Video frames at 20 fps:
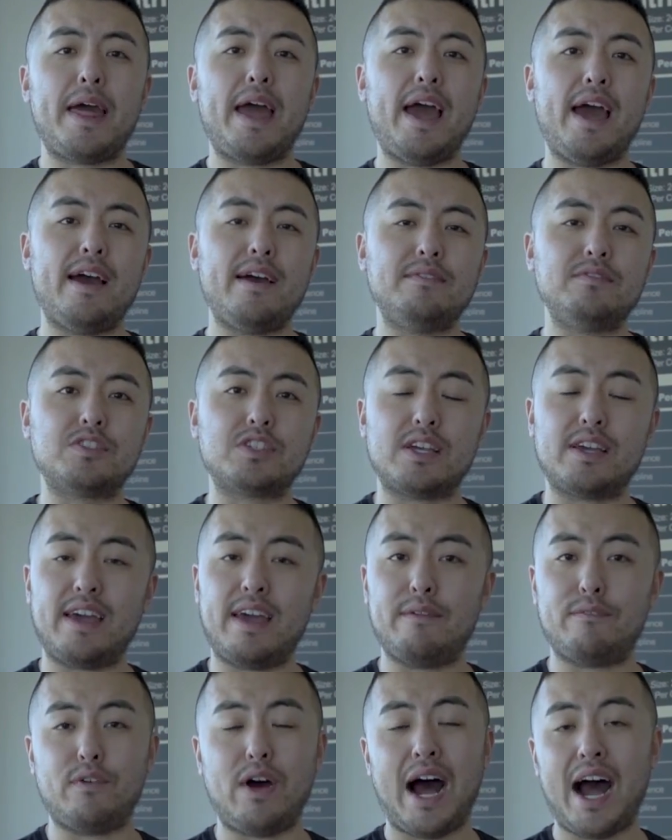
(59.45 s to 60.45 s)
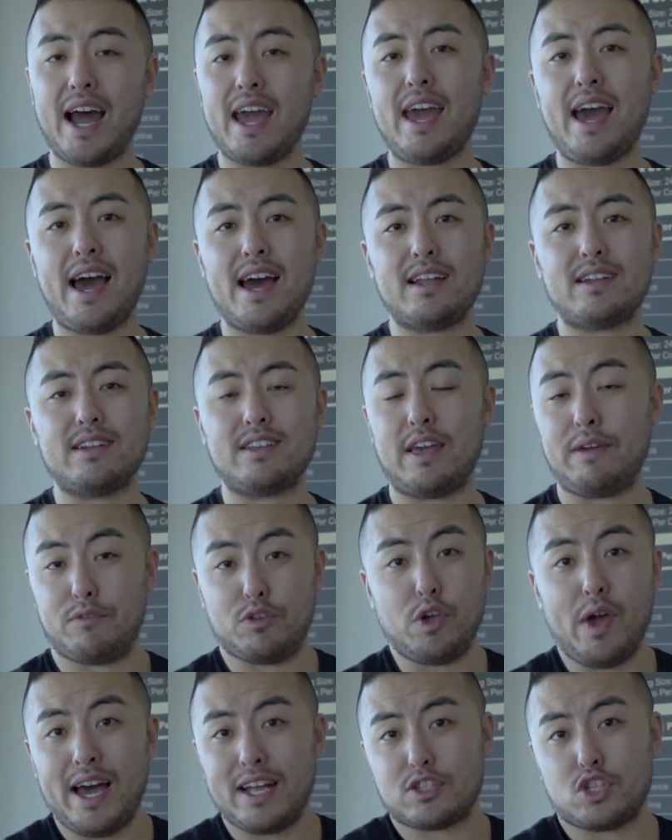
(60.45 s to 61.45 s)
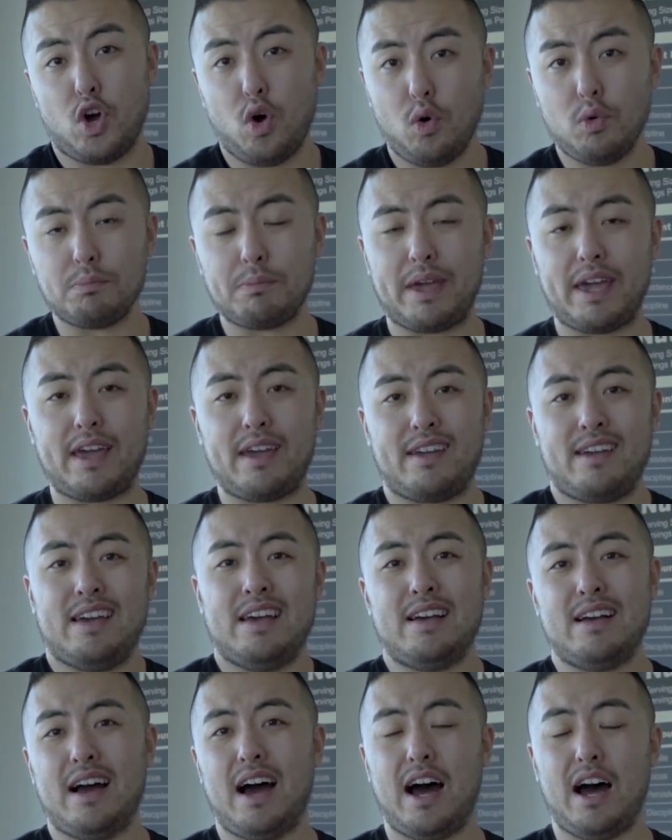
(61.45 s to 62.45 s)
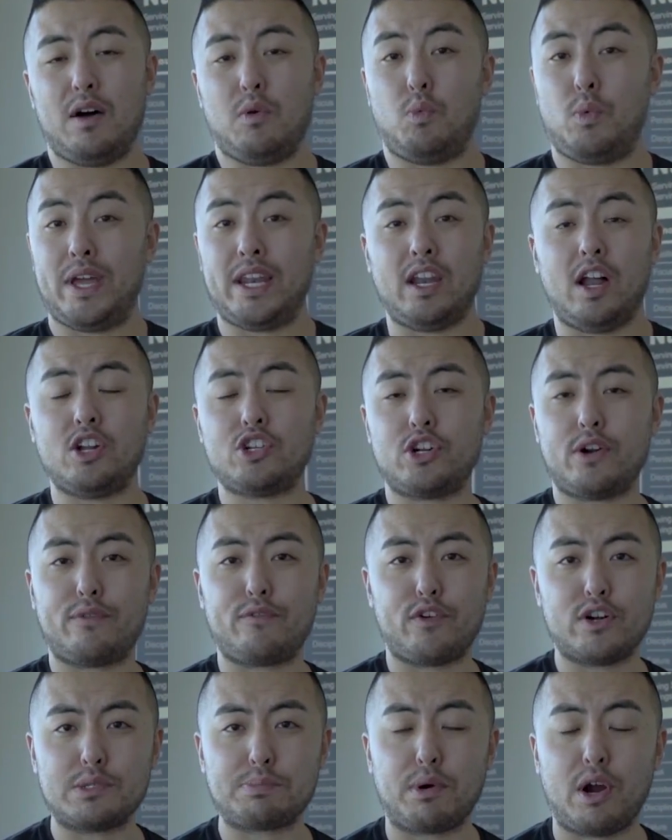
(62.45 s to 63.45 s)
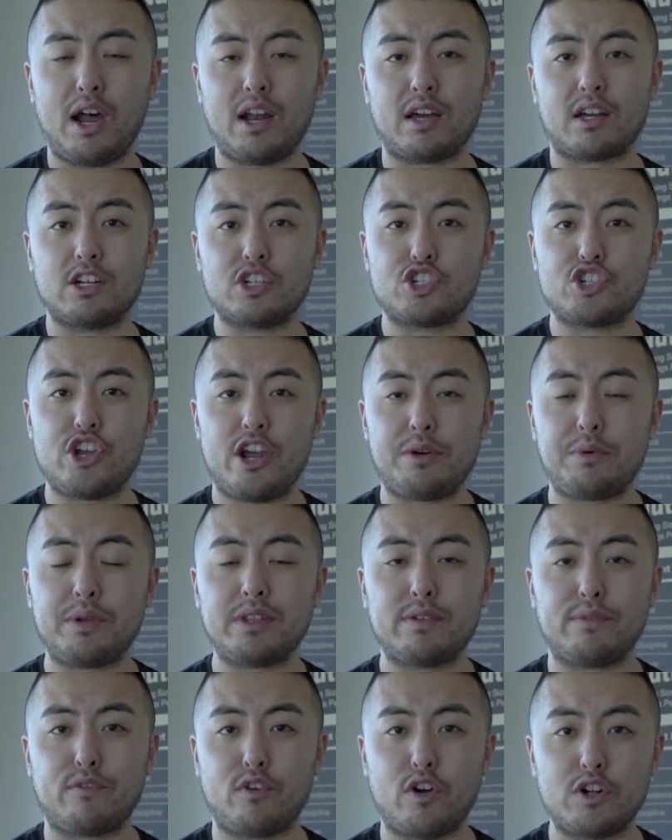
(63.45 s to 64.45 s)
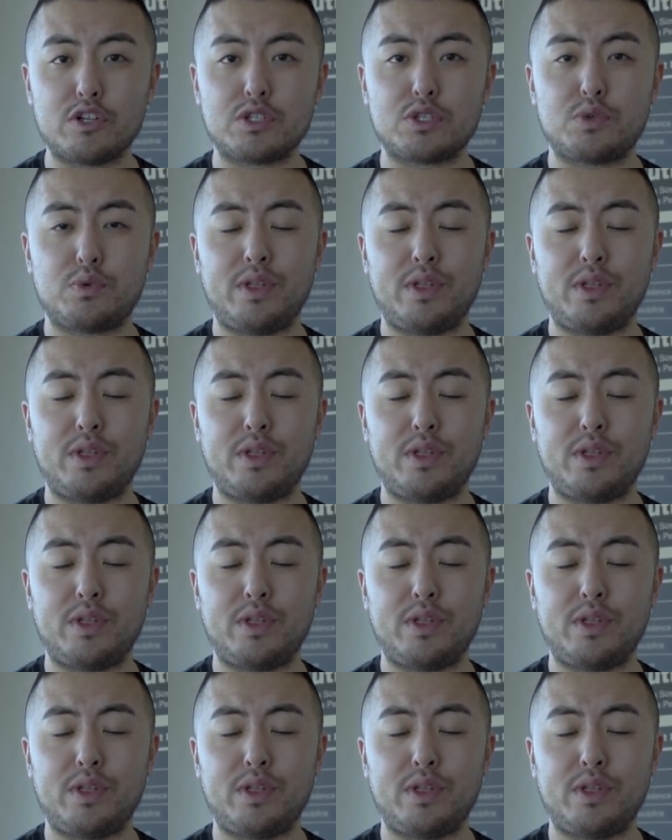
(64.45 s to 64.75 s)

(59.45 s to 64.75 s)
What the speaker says: And if you had told me we launched our first product on January the 1st,